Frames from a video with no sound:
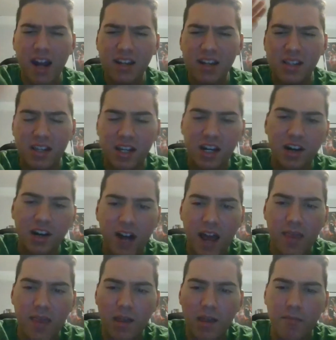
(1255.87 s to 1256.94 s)
to secure
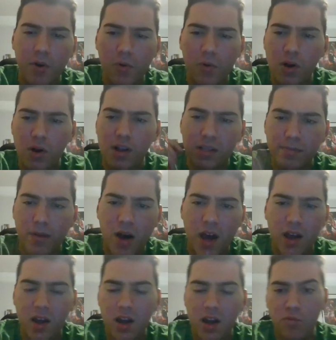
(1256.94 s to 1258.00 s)
that number 1 spot,